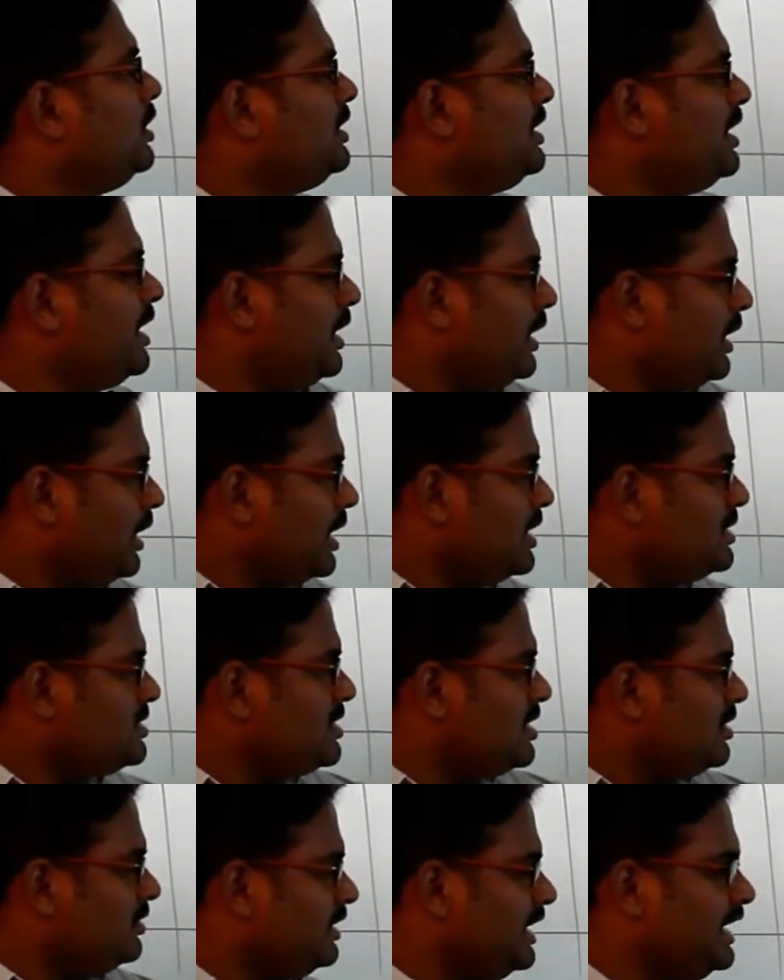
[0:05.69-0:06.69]
They
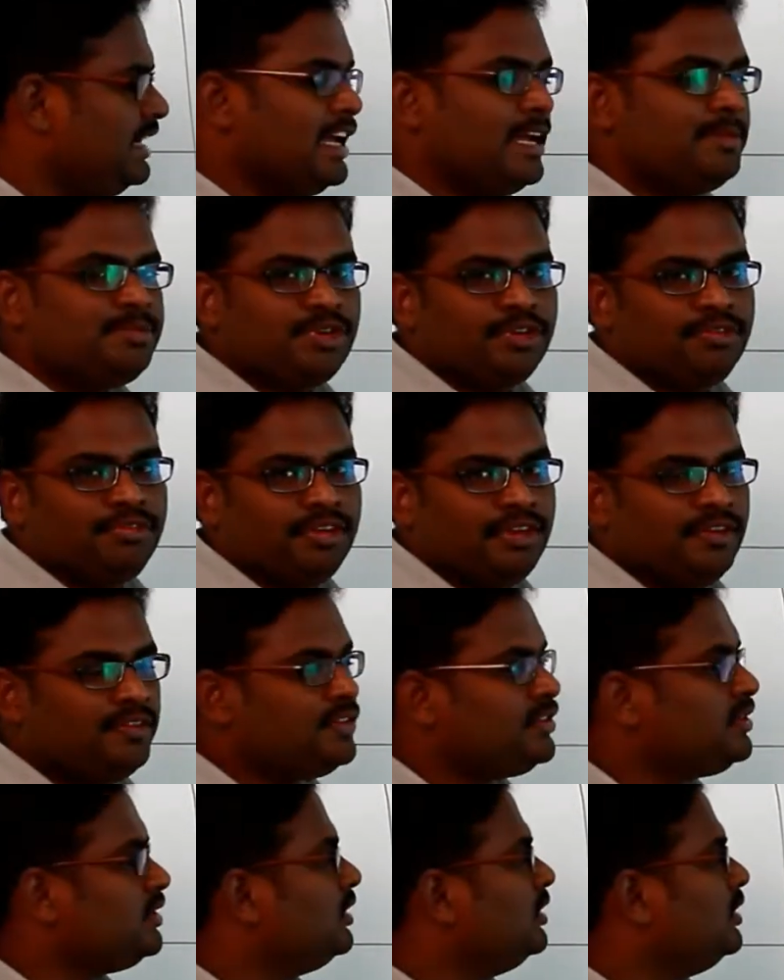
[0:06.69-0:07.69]
consider three types of
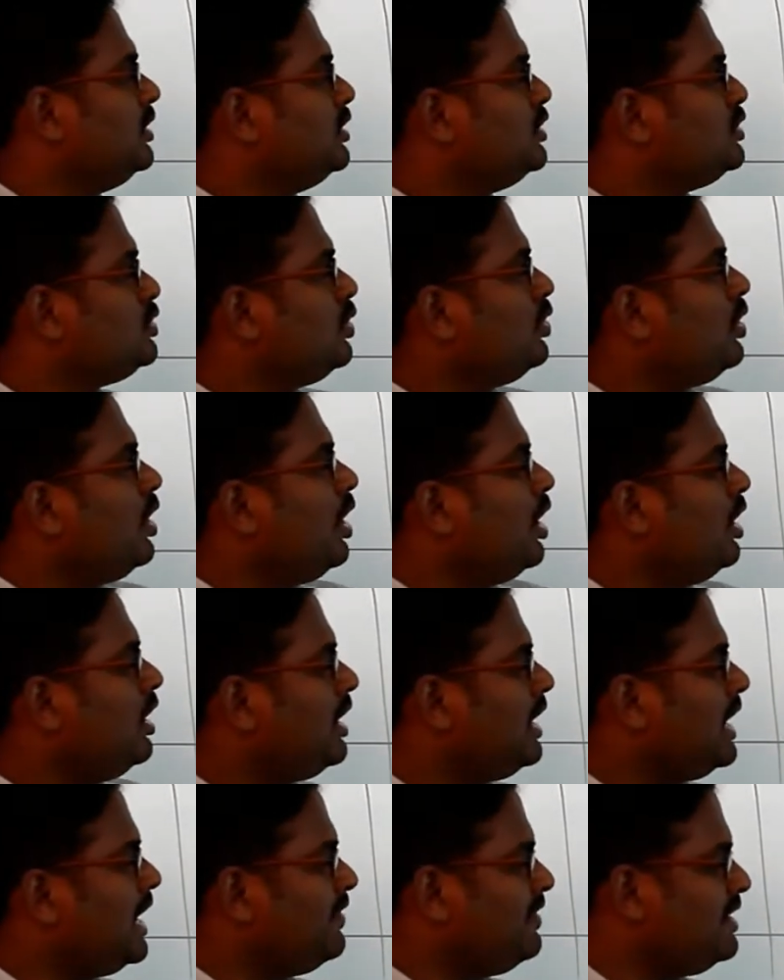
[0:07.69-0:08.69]
waves. So all are
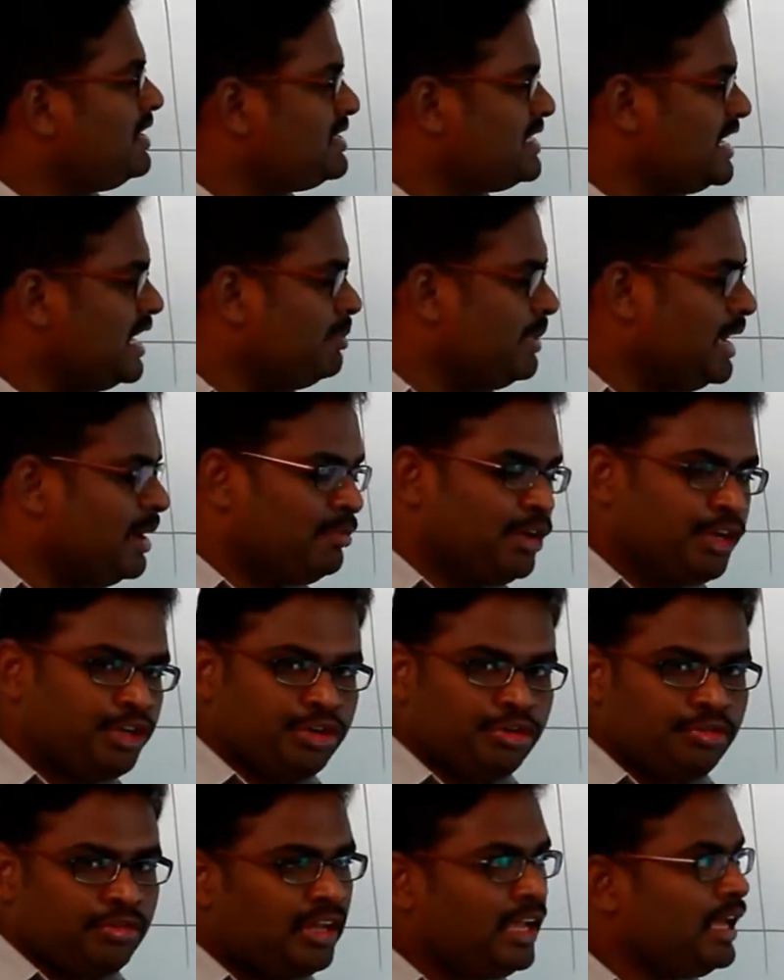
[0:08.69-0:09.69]
having same
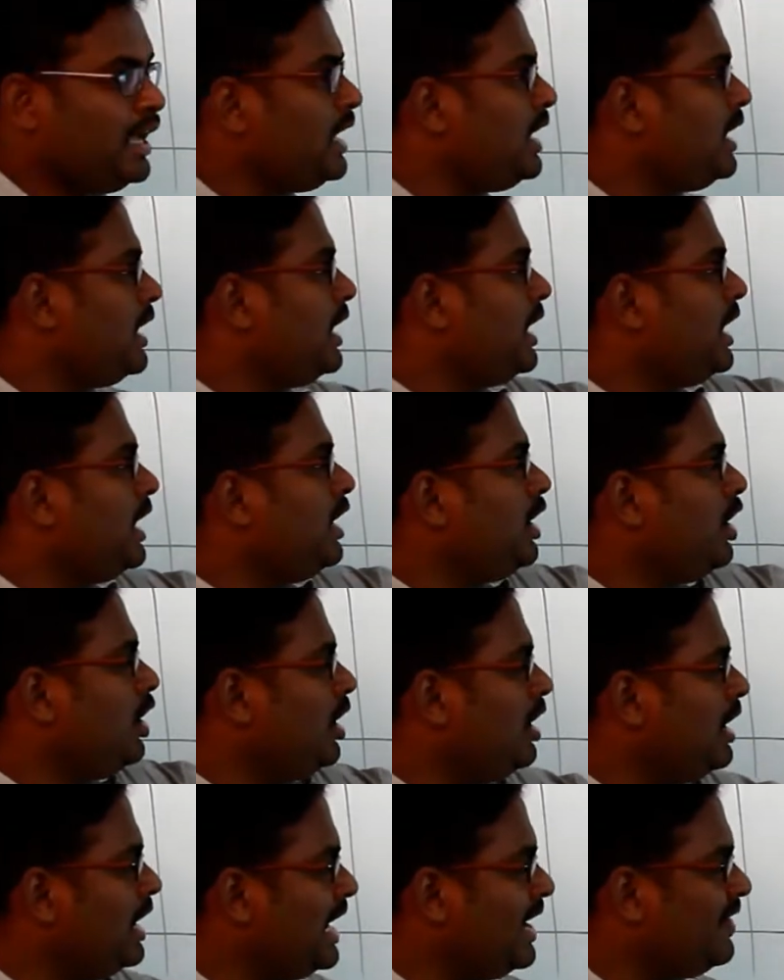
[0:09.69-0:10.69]
amplitude A and
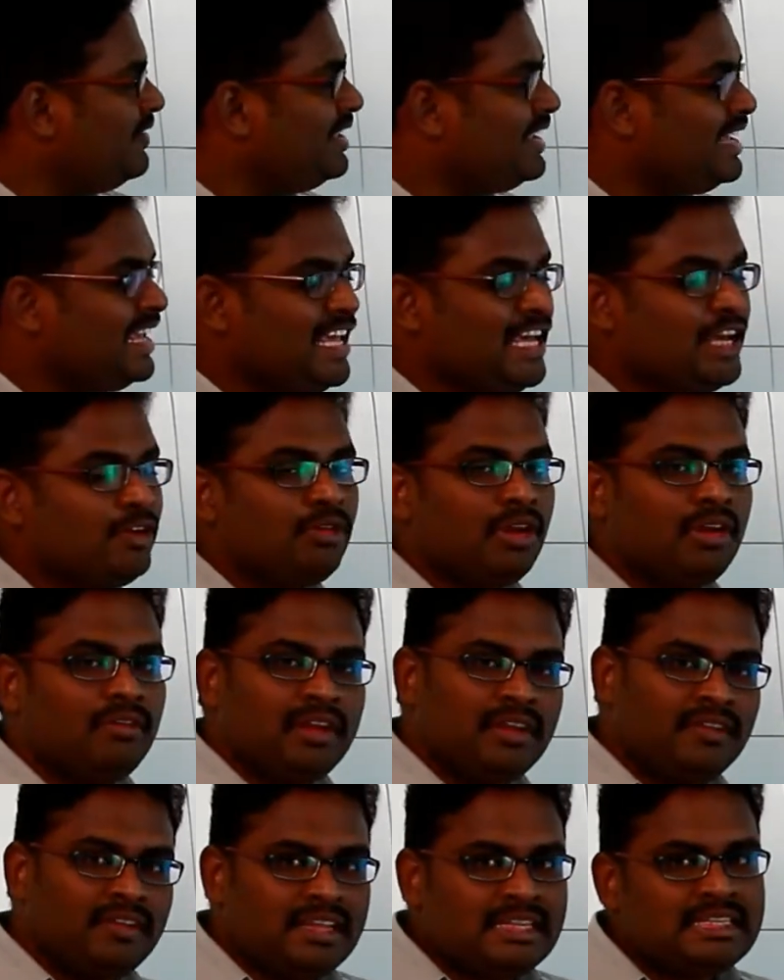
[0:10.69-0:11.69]
all have the equal
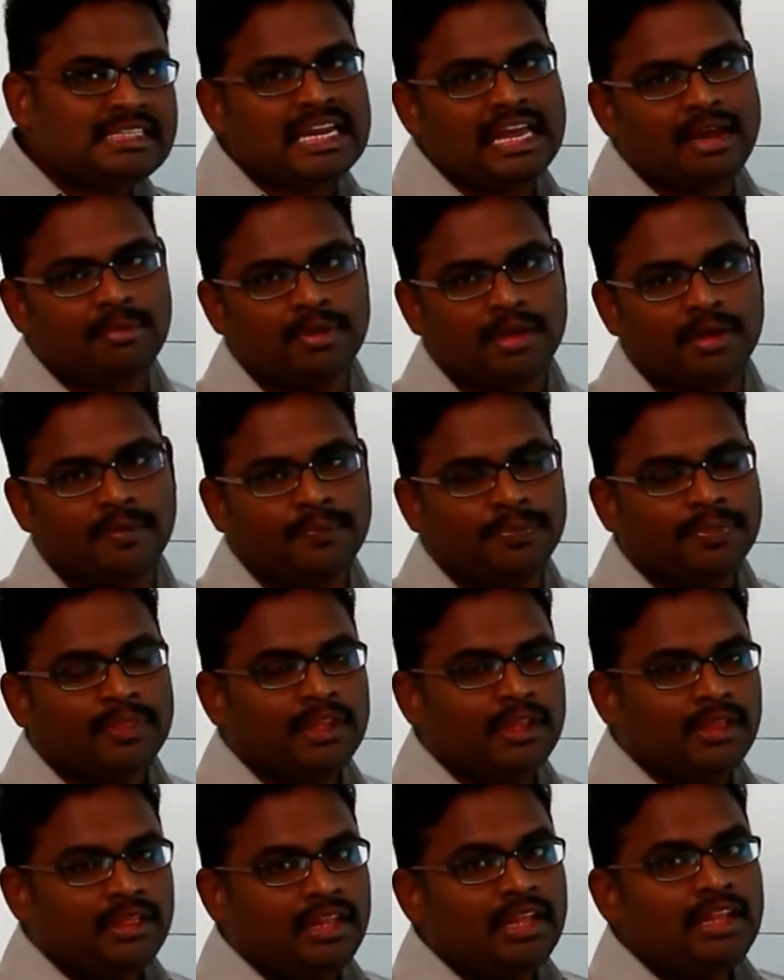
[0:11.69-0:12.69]
wavelength lambda.
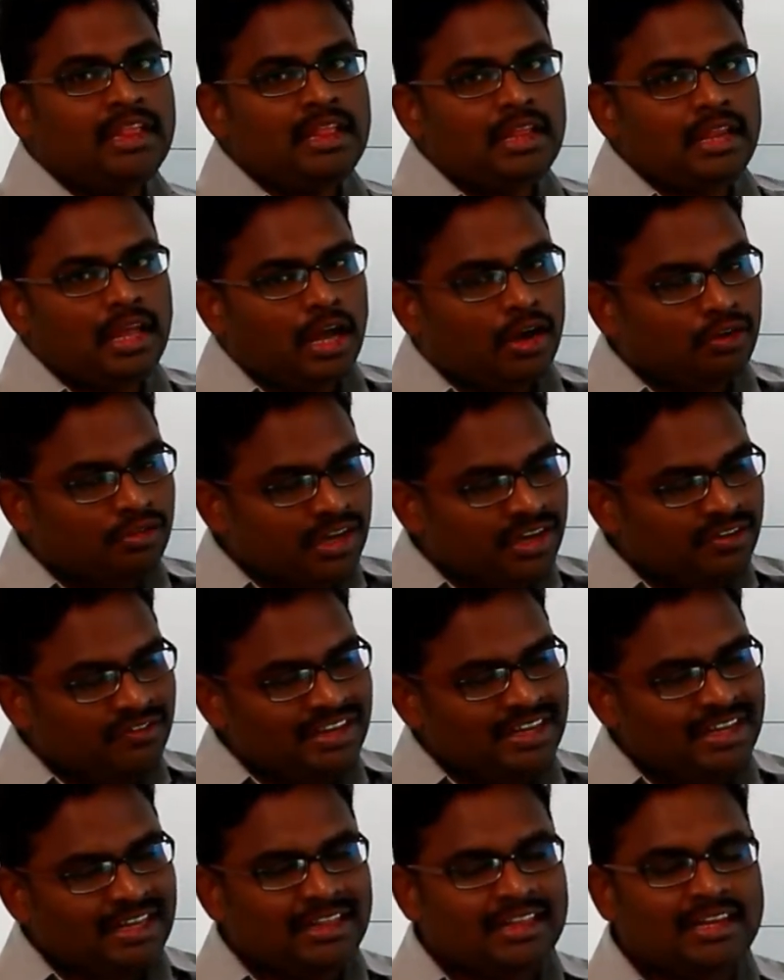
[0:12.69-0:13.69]
Then how can we
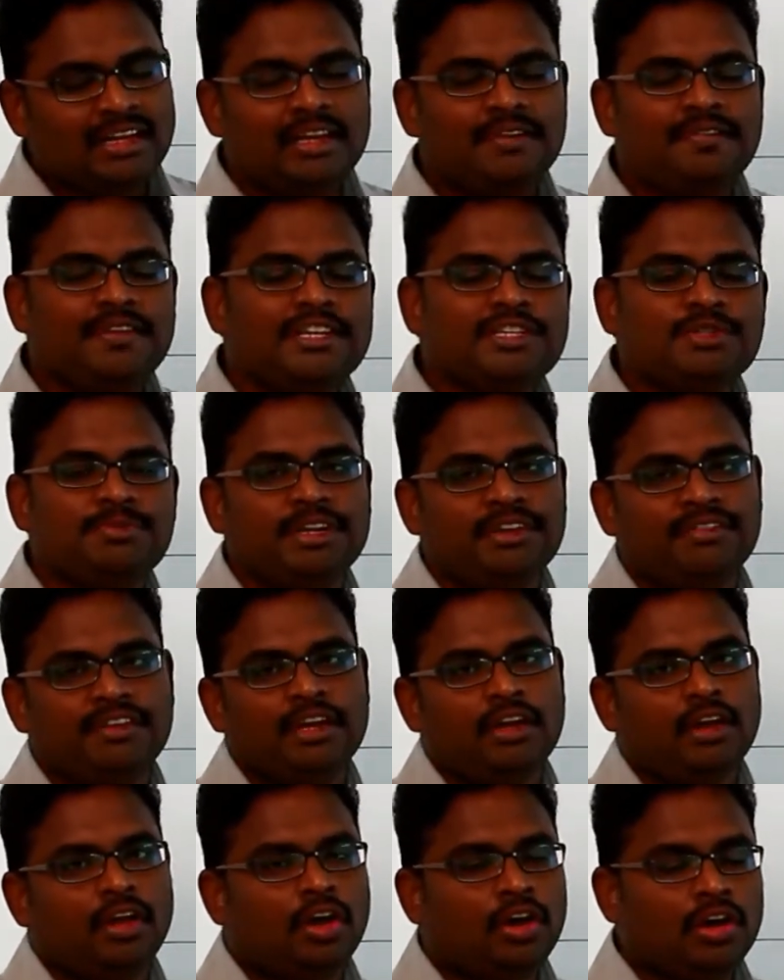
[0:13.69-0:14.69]
tell the difference
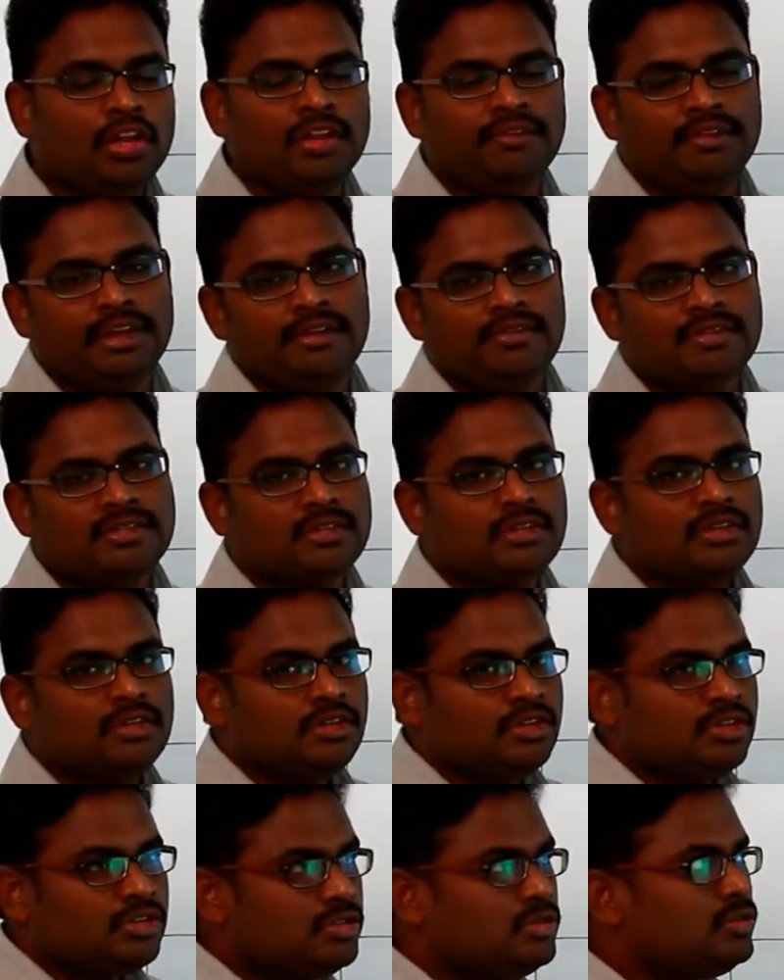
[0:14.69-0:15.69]
between all the waves?
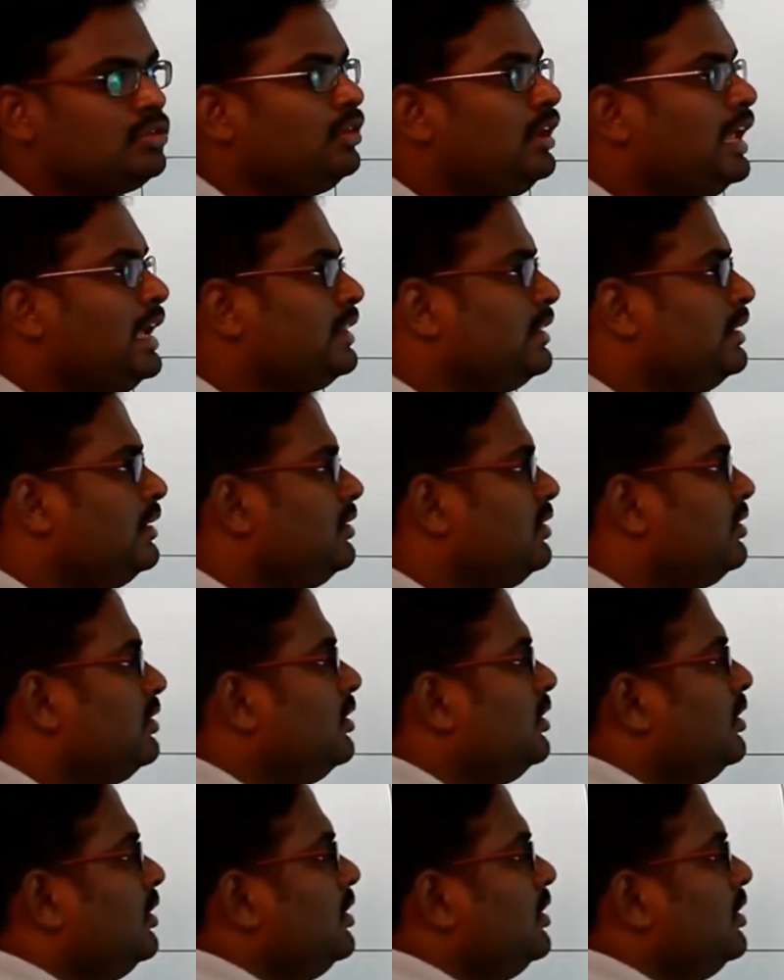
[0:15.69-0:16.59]
So like this,